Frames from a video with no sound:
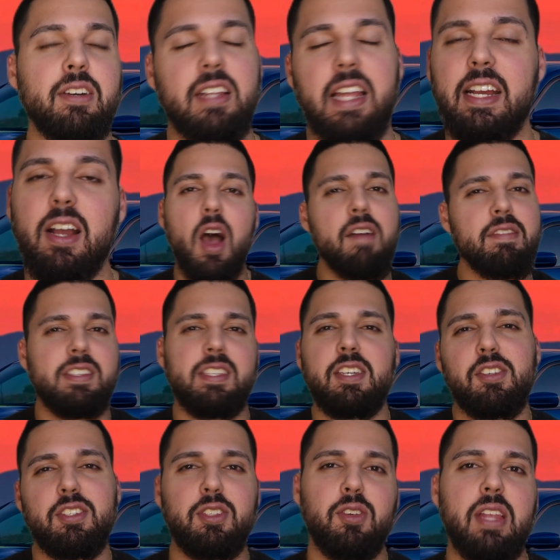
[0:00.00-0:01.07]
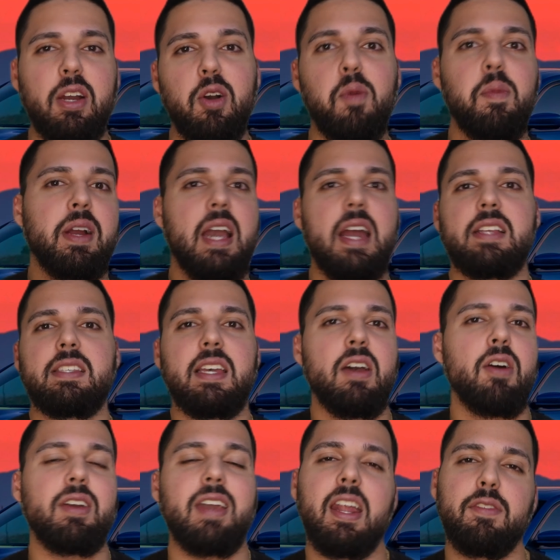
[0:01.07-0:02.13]
Like, obviously, you're still like, oh my god, it's a
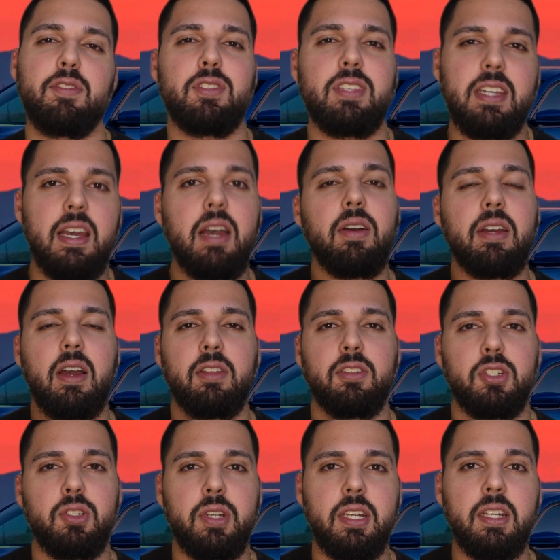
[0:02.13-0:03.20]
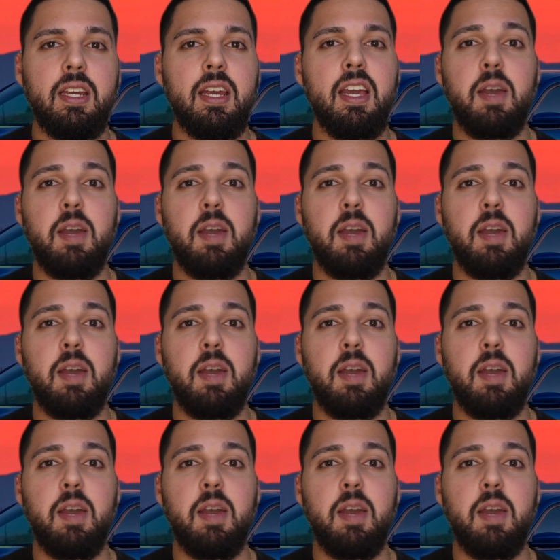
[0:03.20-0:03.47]
Hellcat if you see a Hellcat on the street.